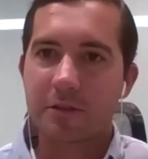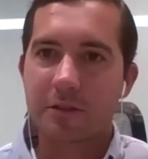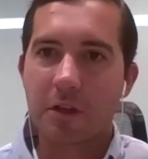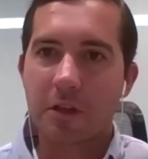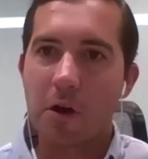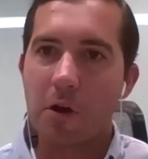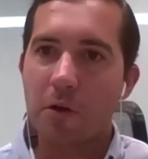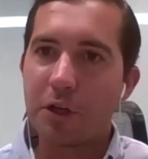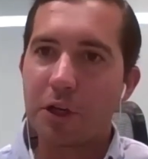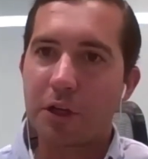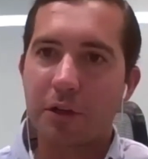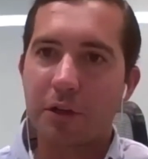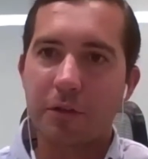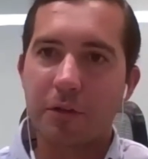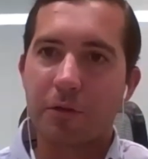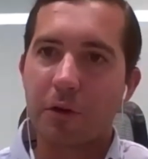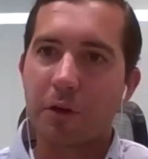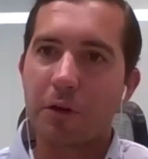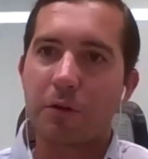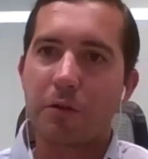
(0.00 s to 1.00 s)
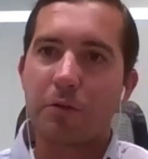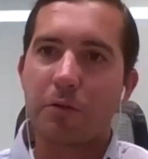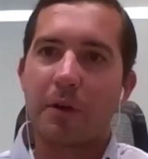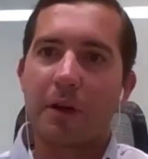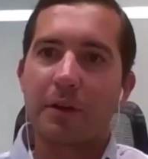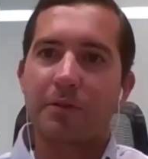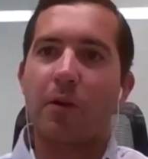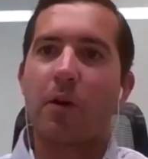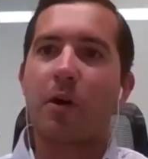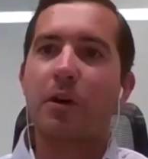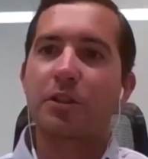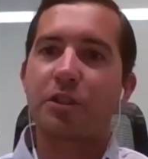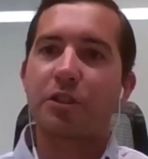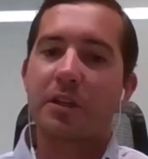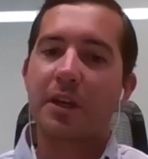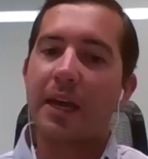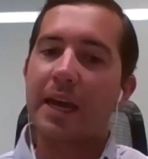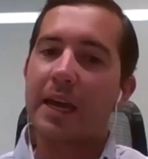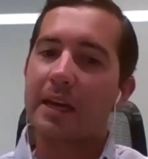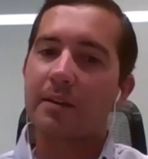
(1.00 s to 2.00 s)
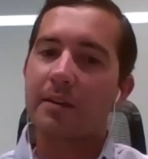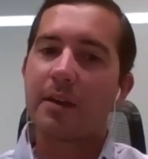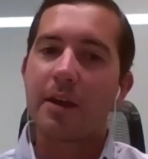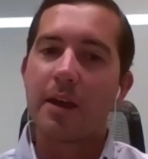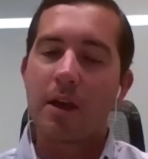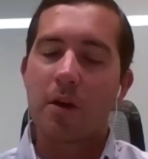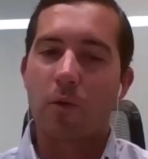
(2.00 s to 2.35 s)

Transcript: So you can drill as far as you can,